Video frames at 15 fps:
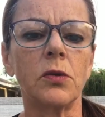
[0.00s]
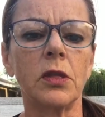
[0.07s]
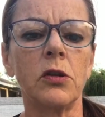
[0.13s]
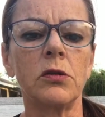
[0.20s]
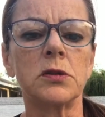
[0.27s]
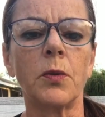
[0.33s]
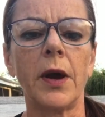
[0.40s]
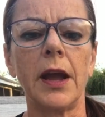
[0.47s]

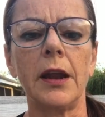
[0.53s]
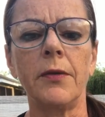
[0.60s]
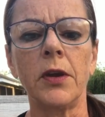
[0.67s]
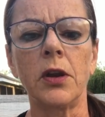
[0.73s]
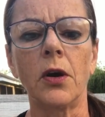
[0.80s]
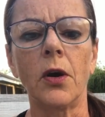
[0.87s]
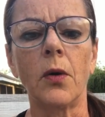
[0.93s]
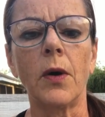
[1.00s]
lose weight,
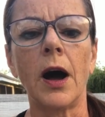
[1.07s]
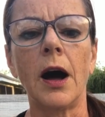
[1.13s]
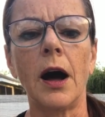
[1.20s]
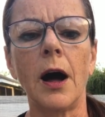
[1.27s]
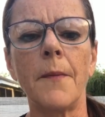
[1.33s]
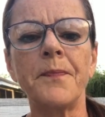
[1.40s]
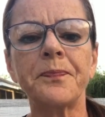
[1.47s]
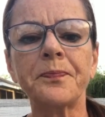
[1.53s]
you know,
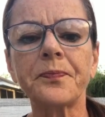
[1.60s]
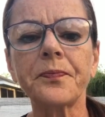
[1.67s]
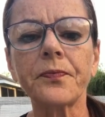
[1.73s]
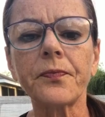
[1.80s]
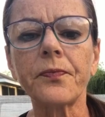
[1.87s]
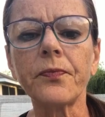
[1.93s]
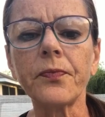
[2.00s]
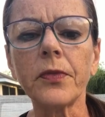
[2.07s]

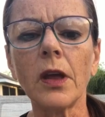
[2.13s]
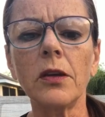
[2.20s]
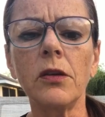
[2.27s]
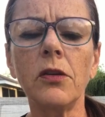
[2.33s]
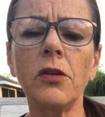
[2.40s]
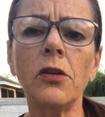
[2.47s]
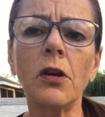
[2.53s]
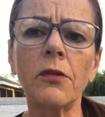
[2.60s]

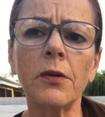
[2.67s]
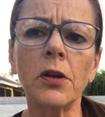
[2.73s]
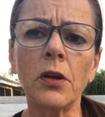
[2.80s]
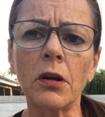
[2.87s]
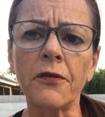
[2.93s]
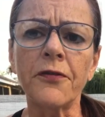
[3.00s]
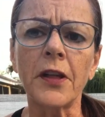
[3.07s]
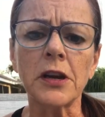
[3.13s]

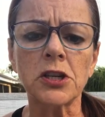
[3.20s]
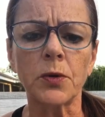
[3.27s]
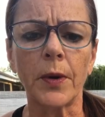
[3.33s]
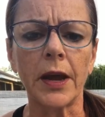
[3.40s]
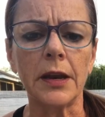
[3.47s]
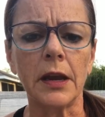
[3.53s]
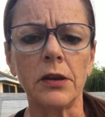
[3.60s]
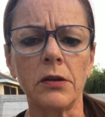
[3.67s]
it'll
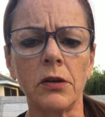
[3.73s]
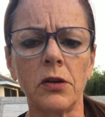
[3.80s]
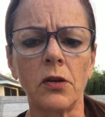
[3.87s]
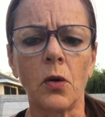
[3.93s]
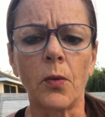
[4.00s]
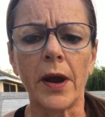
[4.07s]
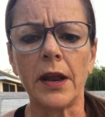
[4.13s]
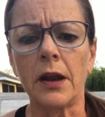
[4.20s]
fluctuate
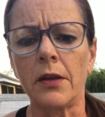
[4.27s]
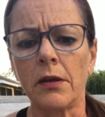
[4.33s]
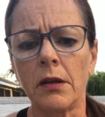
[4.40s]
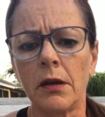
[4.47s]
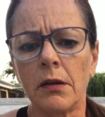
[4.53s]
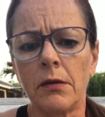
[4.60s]
your weight